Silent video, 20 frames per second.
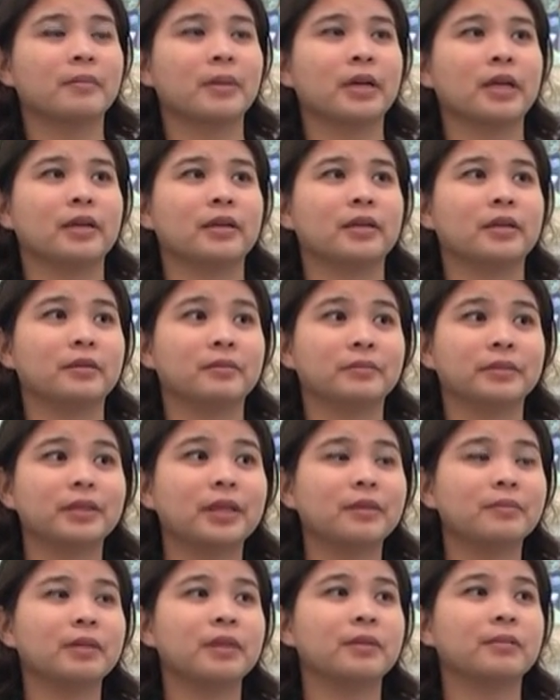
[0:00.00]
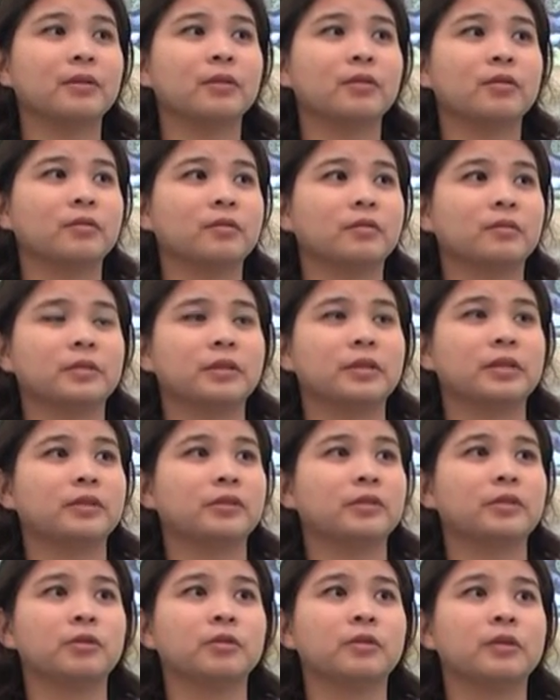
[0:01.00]
but some people
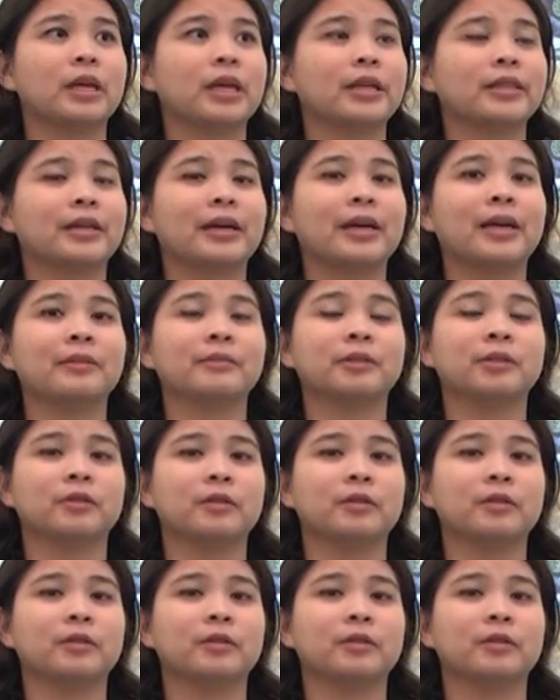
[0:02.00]
took their time,